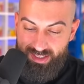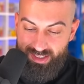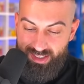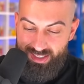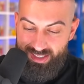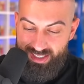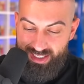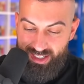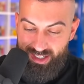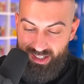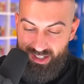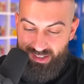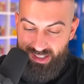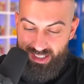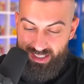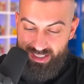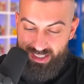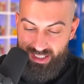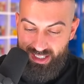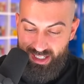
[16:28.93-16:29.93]
Let's go,
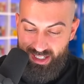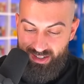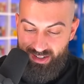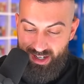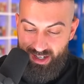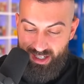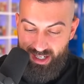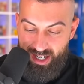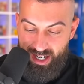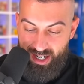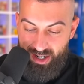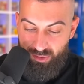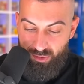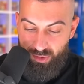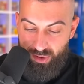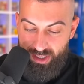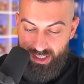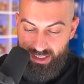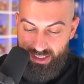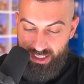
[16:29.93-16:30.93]
let's go. Okay,
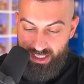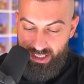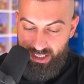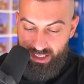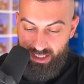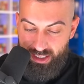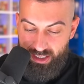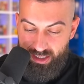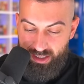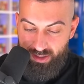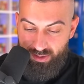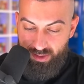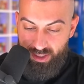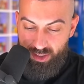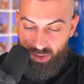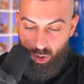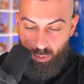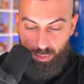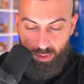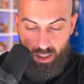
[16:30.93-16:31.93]
what is in here?
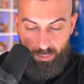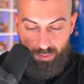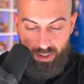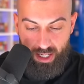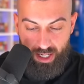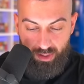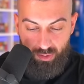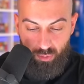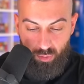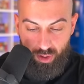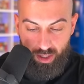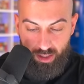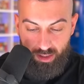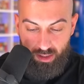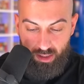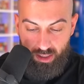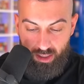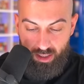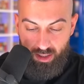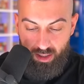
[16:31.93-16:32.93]
These open up kind of
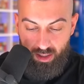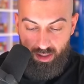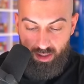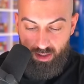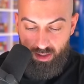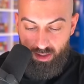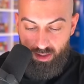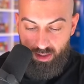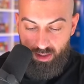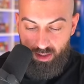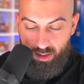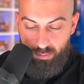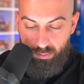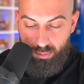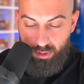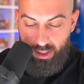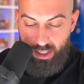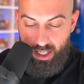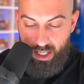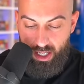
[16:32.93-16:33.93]
weirdly.
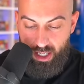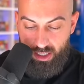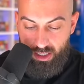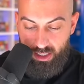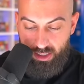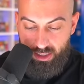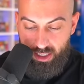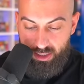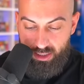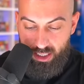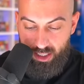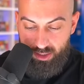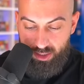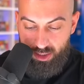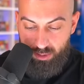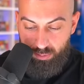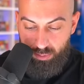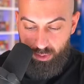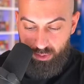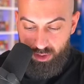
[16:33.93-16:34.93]
But hey, I think that's how it's
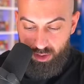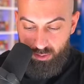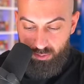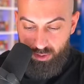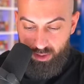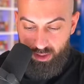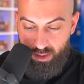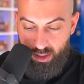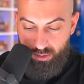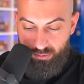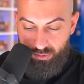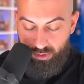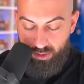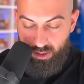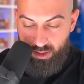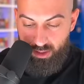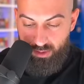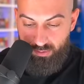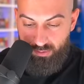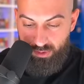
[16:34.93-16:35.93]
supposed to be,
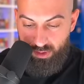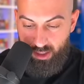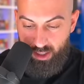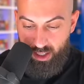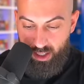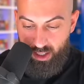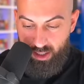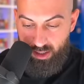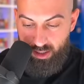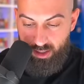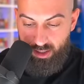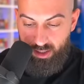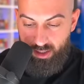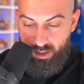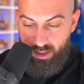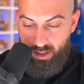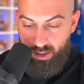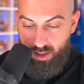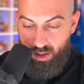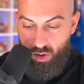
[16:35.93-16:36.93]
definitely. Yeah.
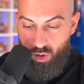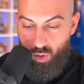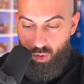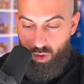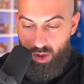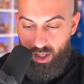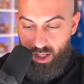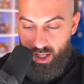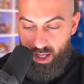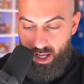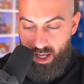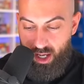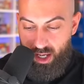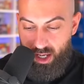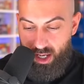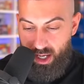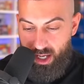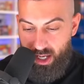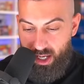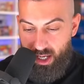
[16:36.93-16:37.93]

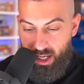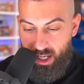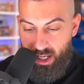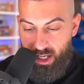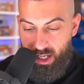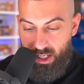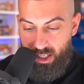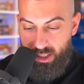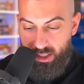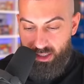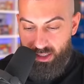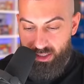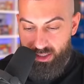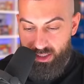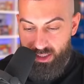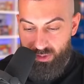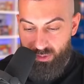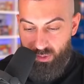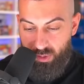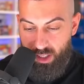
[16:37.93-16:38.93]
Okay, and let's
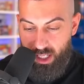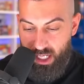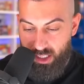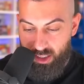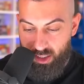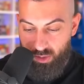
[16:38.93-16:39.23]
see what we got.